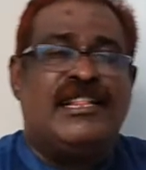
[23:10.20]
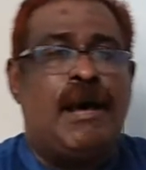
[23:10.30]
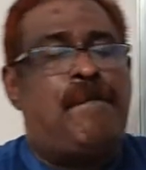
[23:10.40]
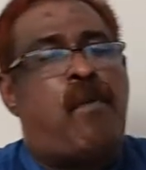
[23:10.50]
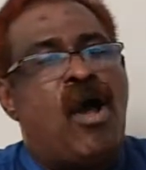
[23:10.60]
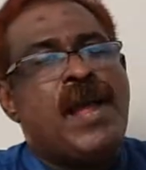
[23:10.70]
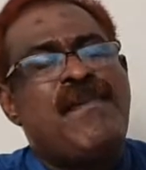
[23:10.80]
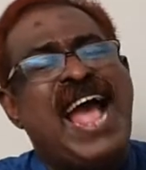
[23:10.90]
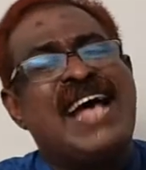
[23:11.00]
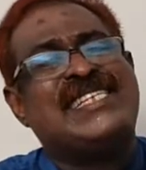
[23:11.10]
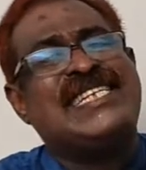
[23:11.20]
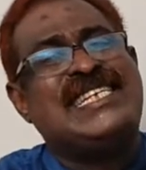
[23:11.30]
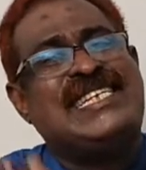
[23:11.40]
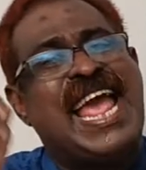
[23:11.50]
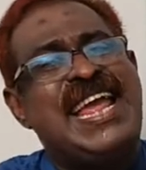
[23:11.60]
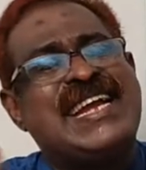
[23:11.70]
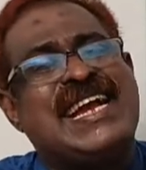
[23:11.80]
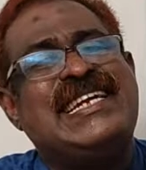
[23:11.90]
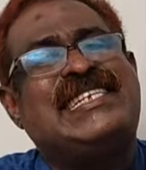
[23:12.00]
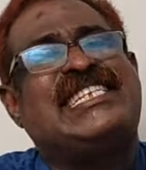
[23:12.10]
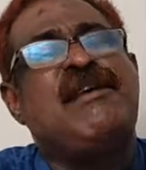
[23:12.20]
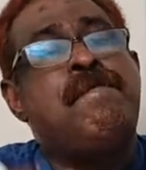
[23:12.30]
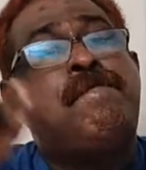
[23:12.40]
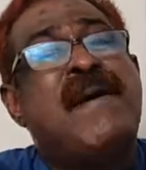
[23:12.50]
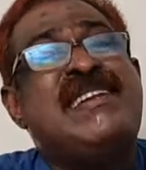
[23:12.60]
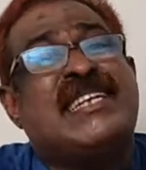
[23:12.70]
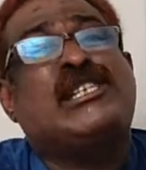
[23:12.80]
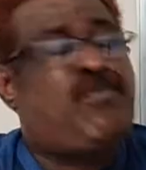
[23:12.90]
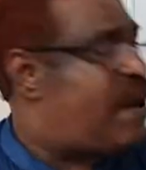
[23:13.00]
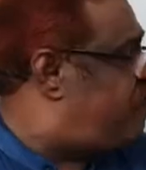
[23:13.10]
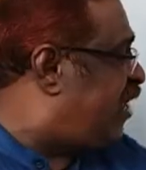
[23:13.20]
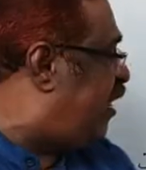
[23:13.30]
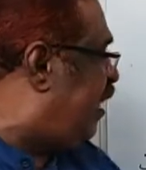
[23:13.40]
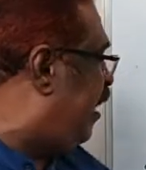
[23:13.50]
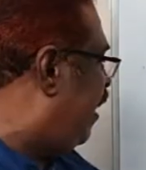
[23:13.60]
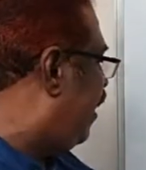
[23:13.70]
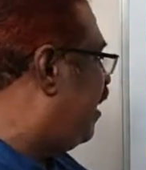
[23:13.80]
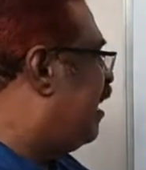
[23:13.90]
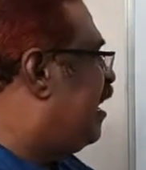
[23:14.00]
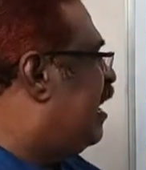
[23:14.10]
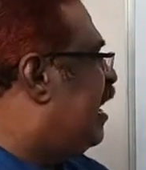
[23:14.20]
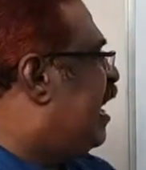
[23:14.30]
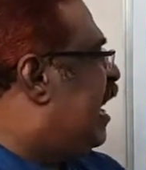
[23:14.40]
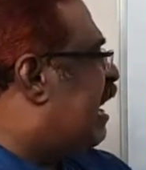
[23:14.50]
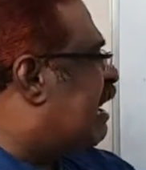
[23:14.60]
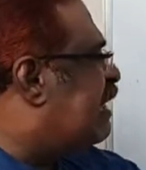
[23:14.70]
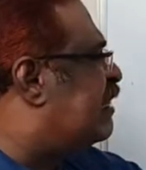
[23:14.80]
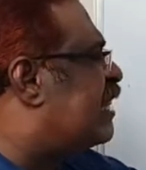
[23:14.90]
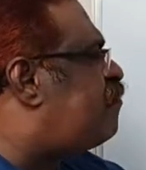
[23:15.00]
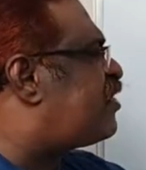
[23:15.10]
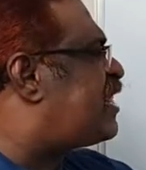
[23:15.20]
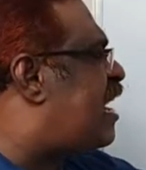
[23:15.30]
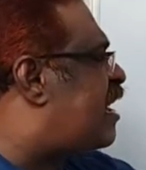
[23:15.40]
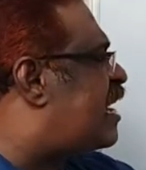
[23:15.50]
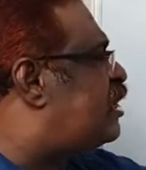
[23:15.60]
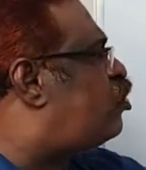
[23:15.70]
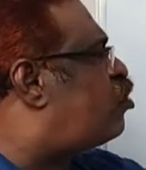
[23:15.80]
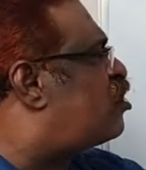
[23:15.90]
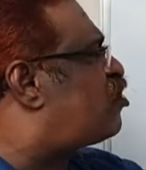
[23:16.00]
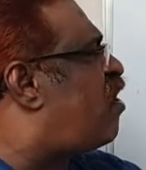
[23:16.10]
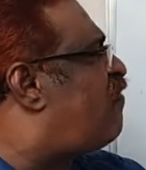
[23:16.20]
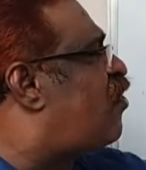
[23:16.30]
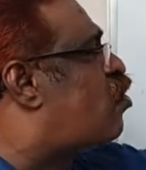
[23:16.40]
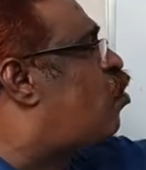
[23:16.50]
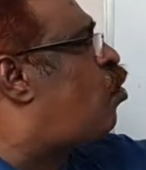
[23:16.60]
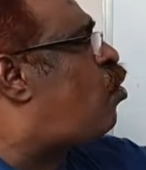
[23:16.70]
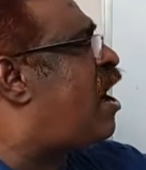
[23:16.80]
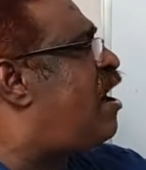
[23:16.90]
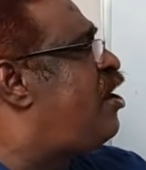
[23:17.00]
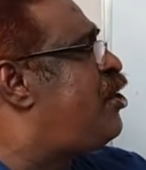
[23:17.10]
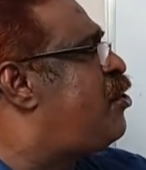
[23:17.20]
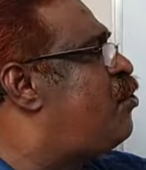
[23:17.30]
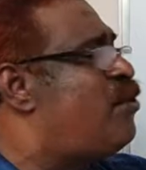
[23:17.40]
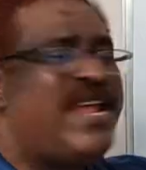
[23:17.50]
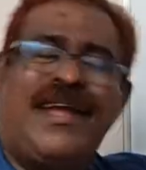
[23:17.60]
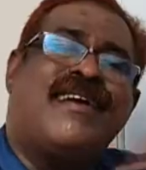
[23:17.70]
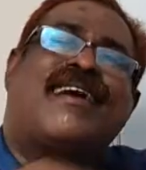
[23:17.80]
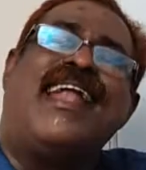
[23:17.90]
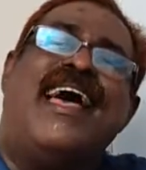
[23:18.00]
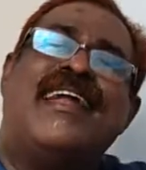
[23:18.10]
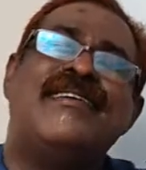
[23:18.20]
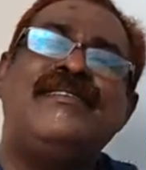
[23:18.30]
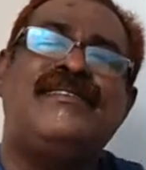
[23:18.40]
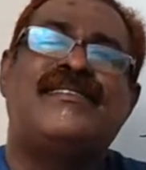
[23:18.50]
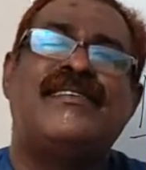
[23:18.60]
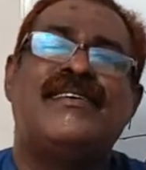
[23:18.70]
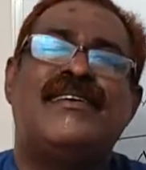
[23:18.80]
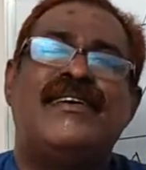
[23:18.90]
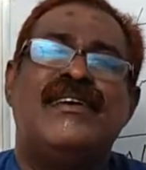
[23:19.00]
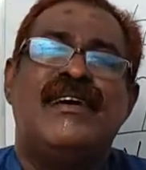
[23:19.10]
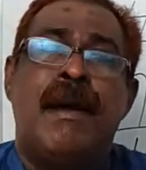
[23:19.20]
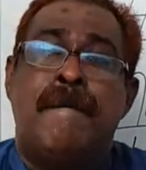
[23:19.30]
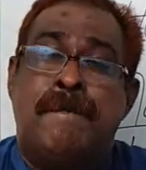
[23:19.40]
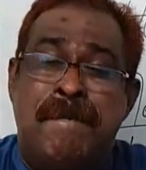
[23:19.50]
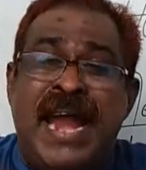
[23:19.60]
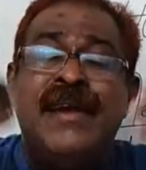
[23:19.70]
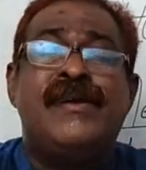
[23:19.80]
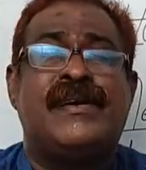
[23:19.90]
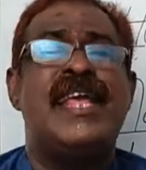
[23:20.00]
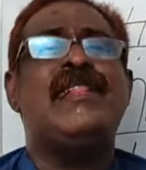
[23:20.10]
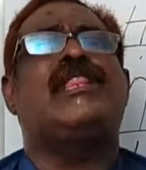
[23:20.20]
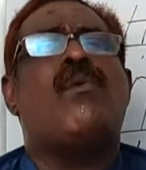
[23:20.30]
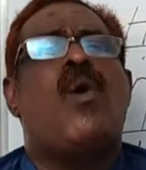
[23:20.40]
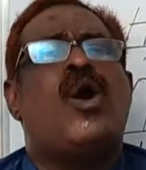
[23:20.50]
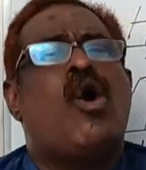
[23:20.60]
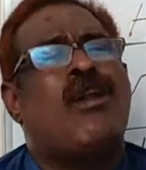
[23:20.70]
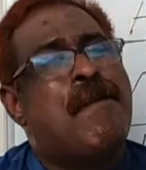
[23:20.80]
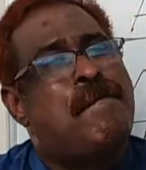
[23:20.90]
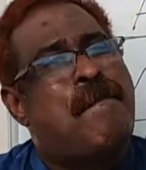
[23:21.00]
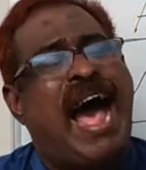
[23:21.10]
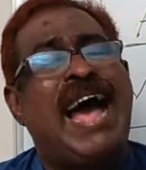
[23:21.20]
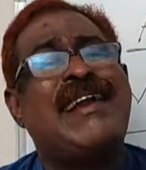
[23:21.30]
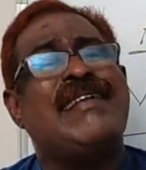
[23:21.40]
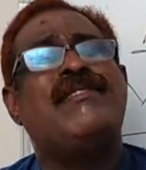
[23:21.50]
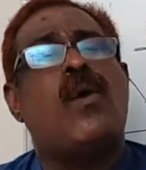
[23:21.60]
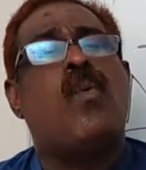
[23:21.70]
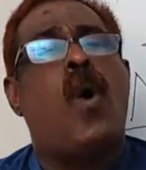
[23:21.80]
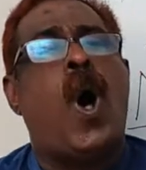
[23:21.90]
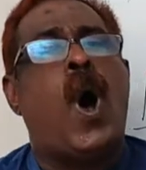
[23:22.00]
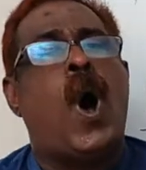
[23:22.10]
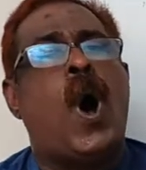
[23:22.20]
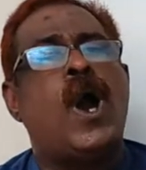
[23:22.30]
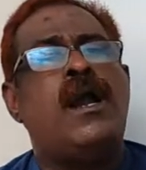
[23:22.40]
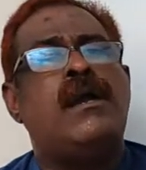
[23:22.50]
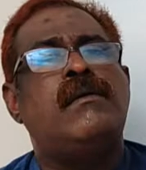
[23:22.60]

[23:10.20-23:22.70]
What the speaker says: the poem has taken its impetus from the rhythms and rituals of rural New England, mending the wall or repairing the wall